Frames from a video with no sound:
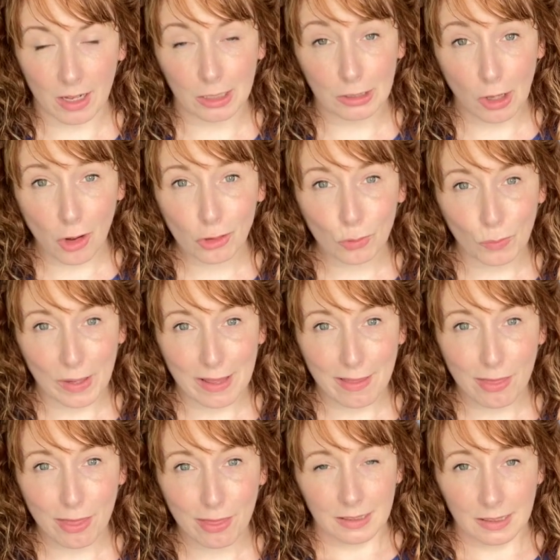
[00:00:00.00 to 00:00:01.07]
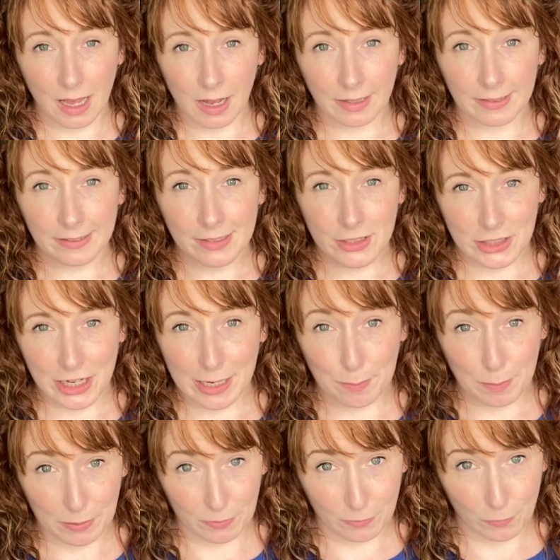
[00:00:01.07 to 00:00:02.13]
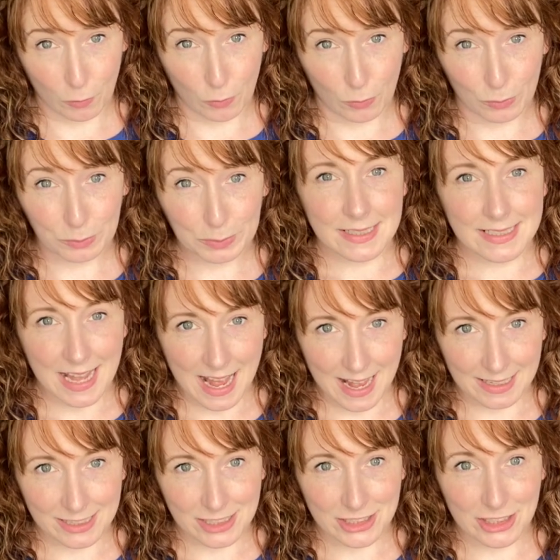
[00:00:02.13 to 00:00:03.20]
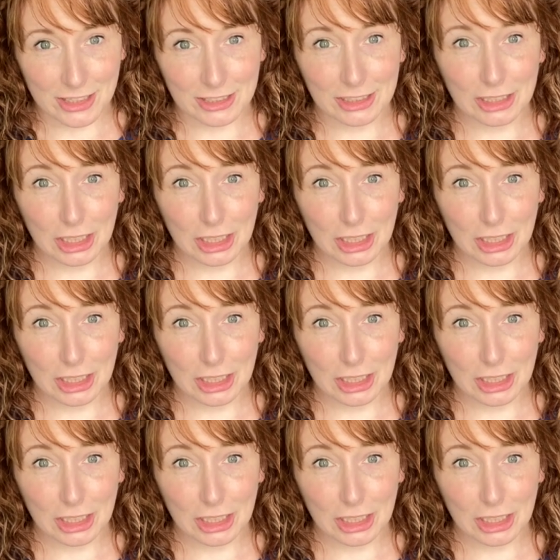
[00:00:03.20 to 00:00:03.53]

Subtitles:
along with line, shape and form, texture,